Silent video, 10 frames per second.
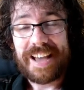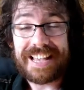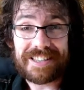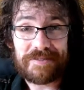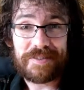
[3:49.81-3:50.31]

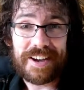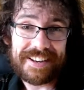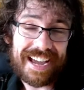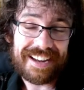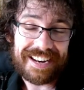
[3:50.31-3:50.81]
As I
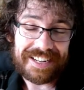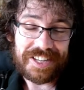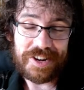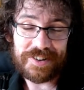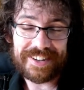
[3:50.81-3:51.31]
found out of
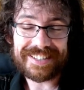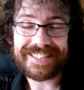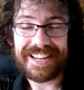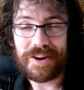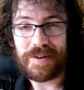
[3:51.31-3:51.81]

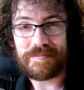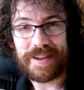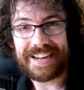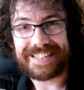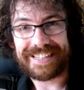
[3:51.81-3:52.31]
curiosity, I went
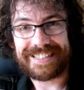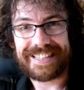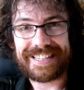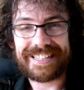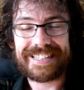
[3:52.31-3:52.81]
back down to
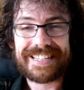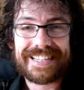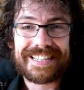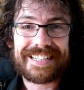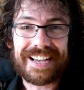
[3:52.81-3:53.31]
the
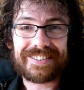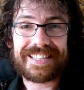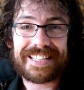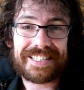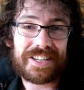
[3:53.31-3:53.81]

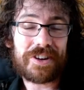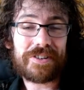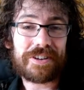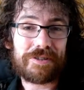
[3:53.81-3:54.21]
downstairs security